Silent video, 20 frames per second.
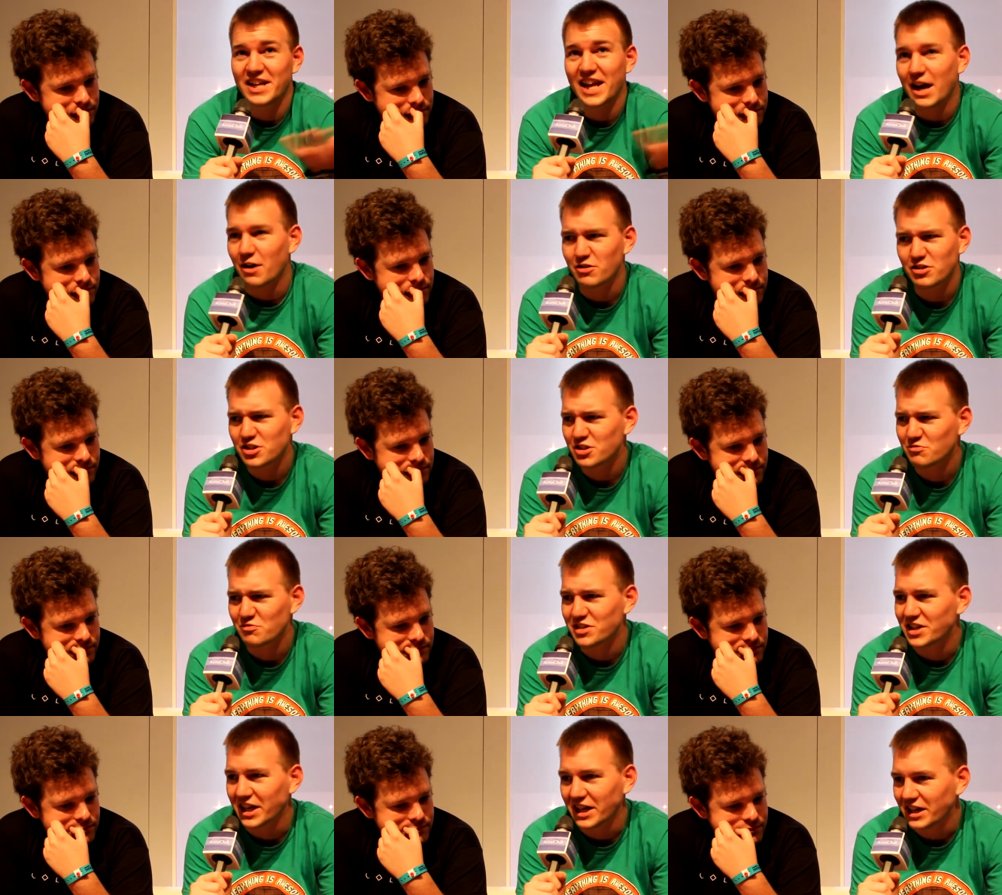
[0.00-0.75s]
Speaker 1: now it's
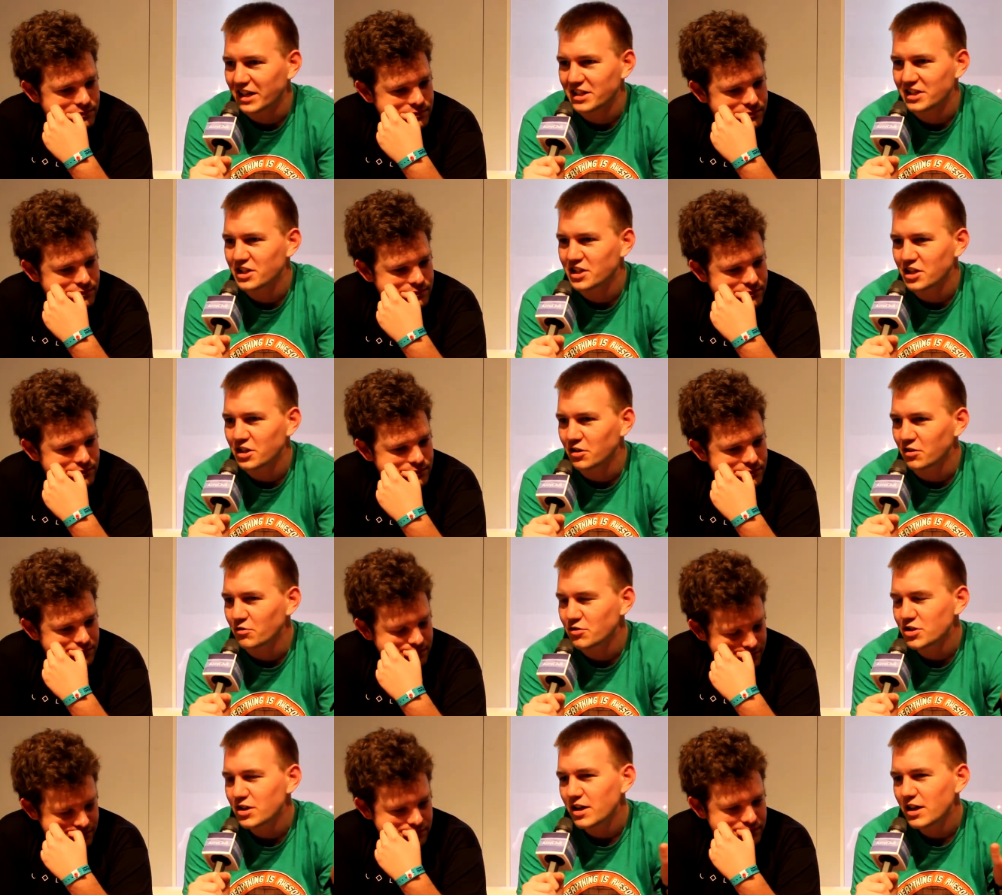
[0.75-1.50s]
just ridiculously
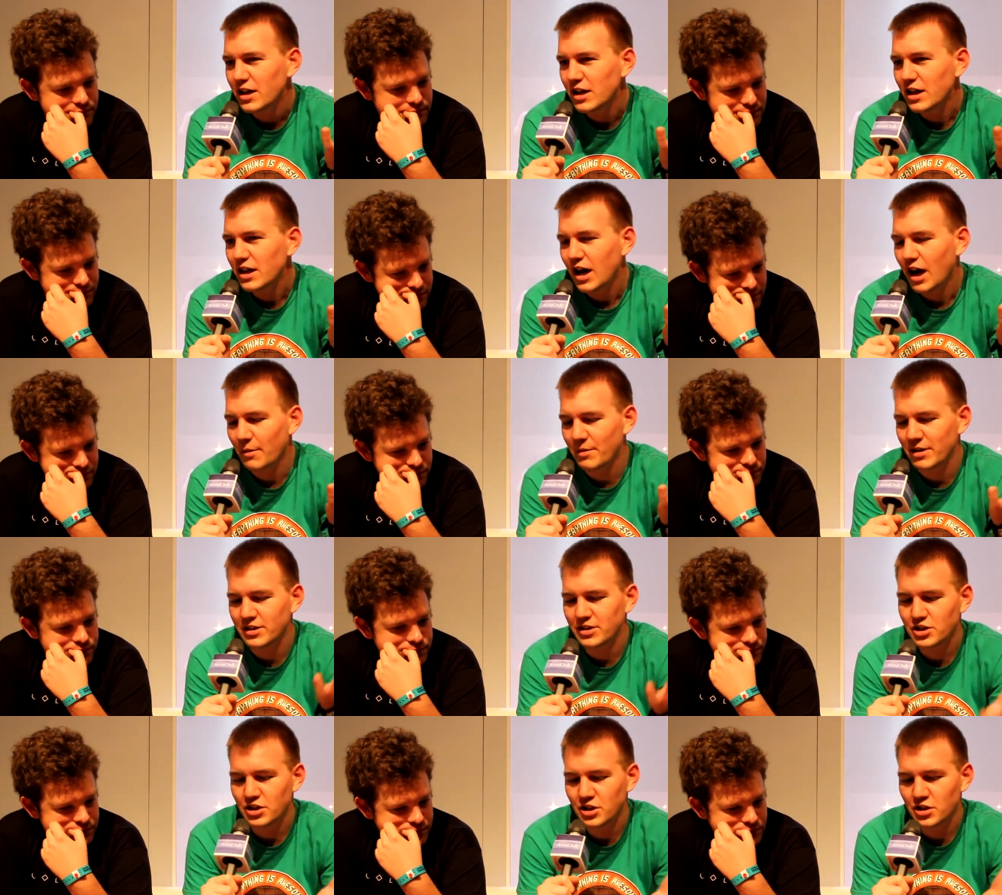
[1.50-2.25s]
huge. I
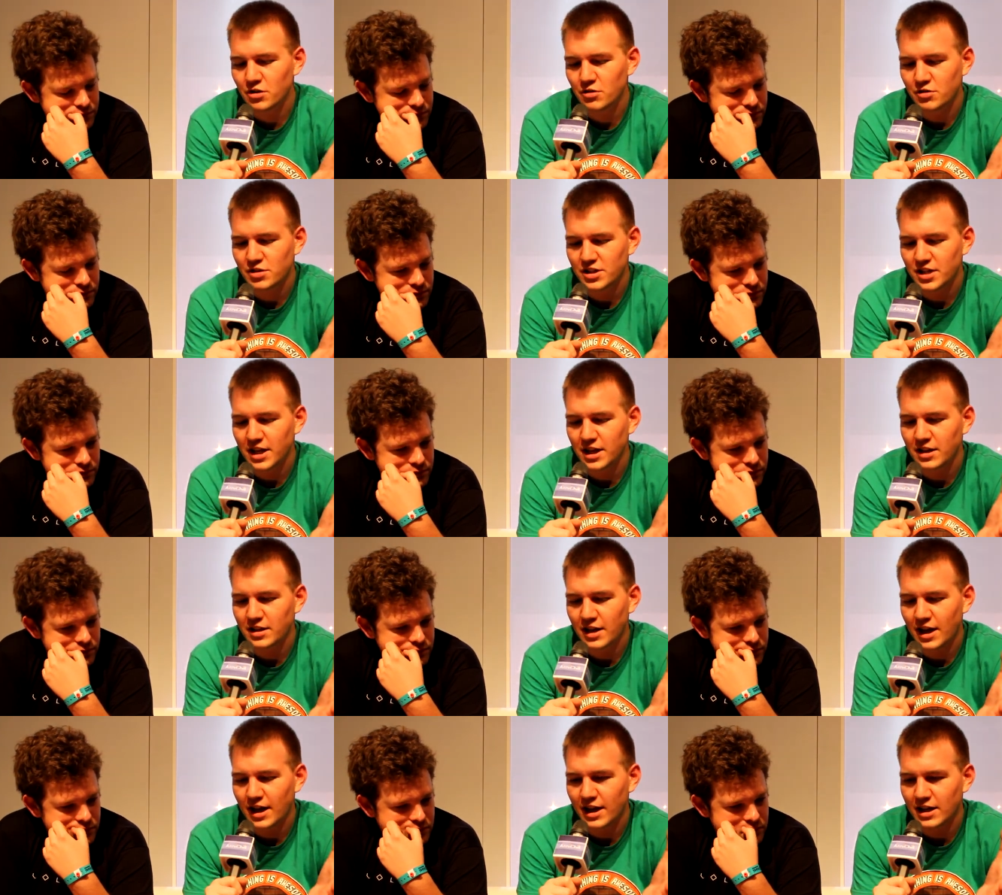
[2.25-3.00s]
mean, do you
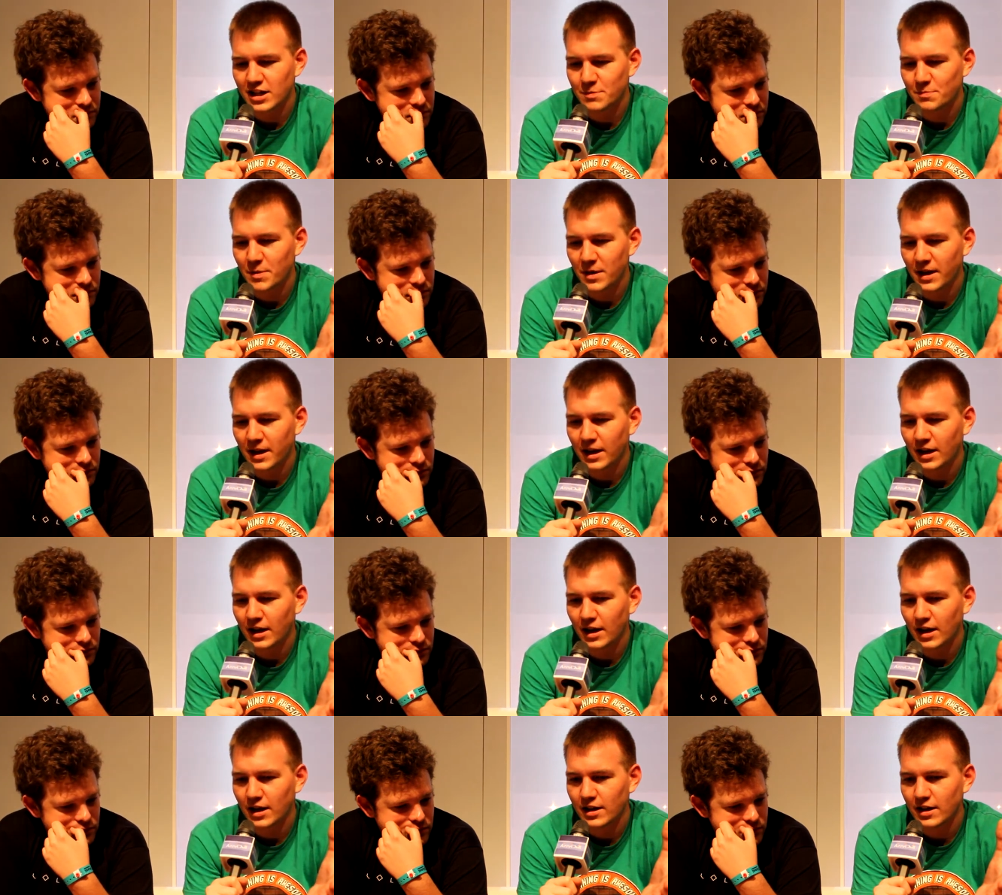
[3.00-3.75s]
see that as
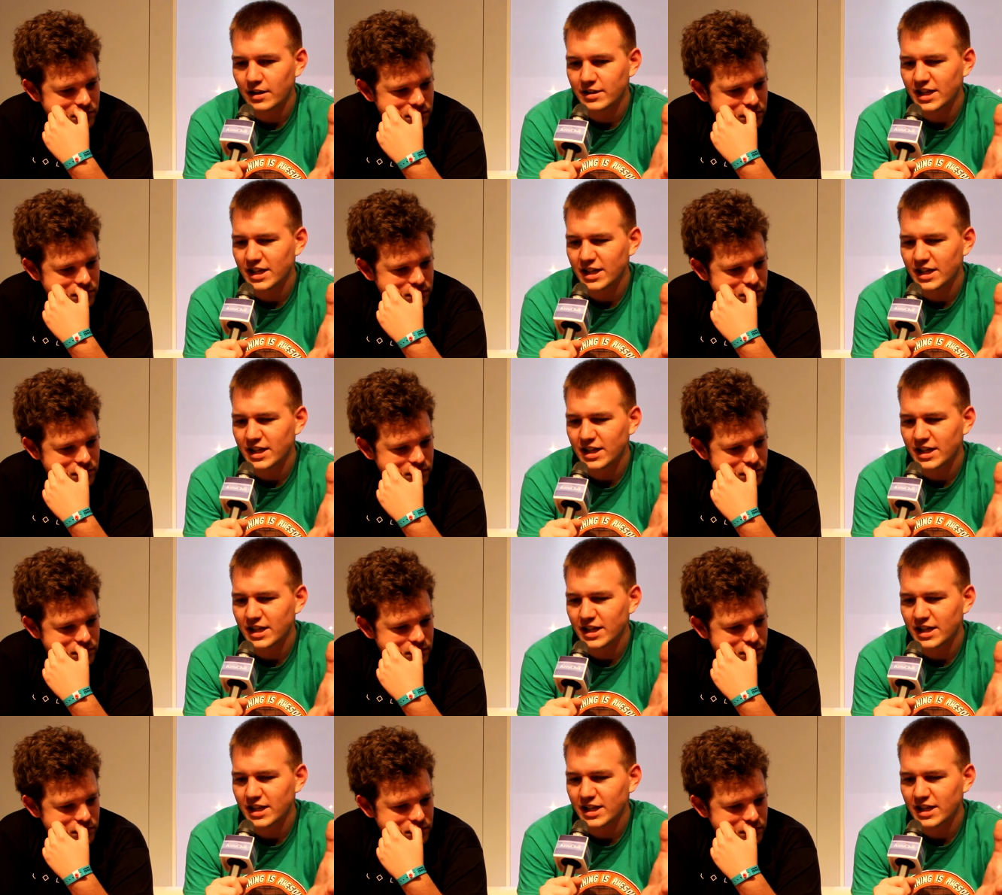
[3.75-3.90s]
being a, a